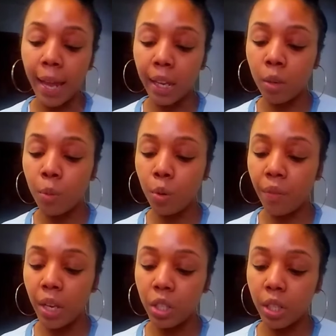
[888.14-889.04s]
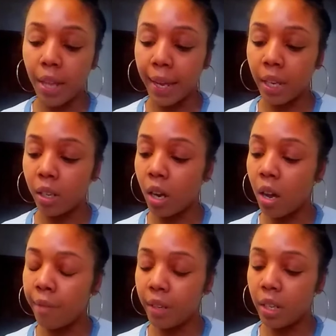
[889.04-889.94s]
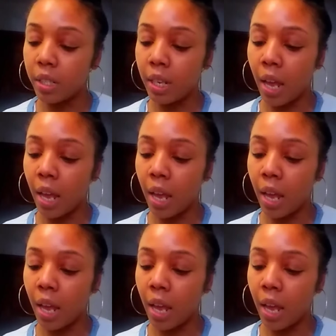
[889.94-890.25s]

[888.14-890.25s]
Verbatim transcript: they're they're letting this go.